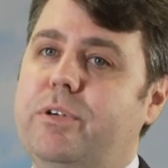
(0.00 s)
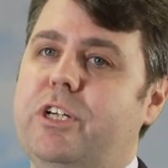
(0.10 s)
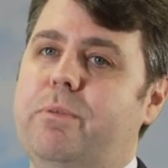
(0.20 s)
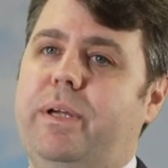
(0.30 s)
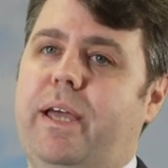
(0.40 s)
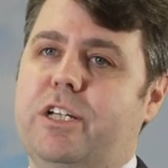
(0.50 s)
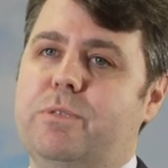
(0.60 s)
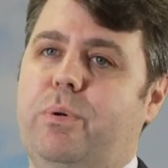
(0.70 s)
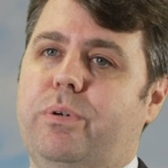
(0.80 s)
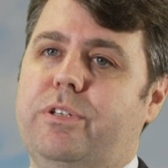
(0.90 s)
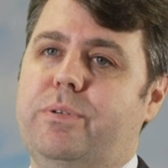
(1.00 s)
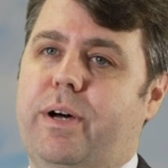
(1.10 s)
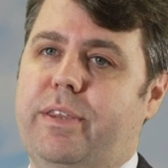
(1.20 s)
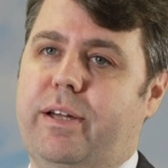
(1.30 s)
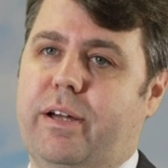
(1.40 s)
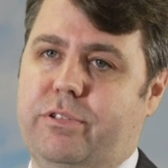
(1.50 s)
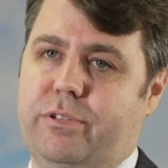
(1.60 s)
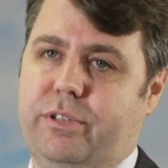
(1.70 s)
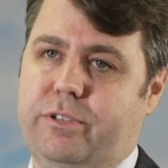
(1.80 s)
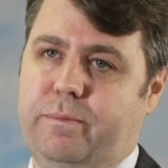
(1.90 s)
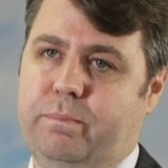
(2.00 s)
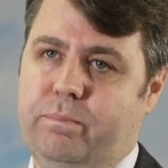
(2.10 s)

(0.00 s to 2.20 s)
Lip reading: which can be exported to other countries.